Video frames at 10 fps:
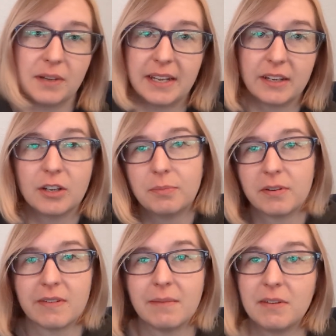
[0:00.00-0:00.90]
it could
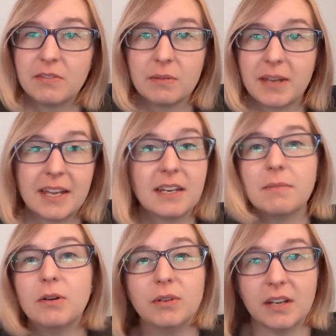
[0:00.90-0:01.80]
prevent me from getting
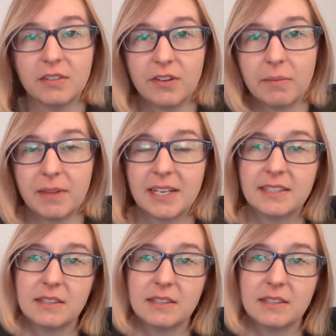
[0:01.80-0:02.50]
pneumonia from this,